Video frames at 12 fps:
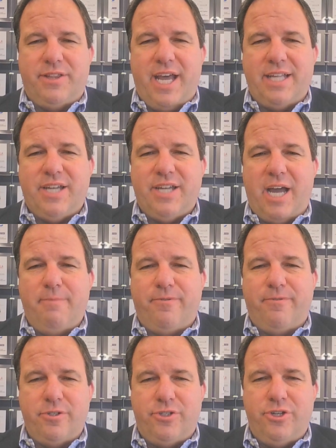at that
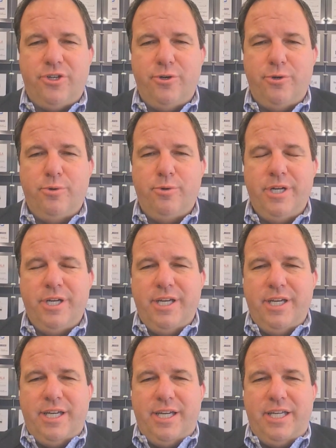time for 2
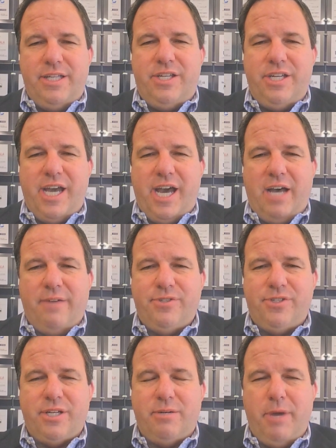
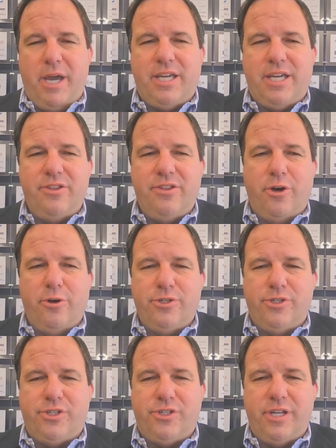ETFs and making
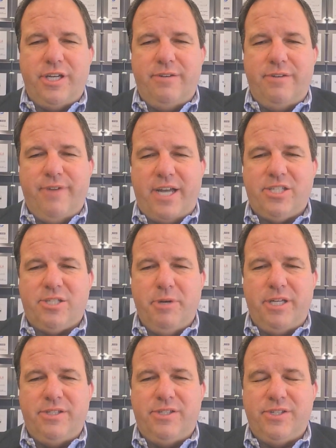those
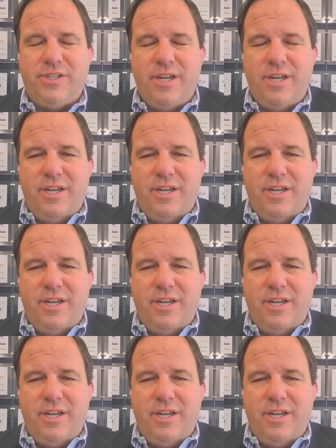investments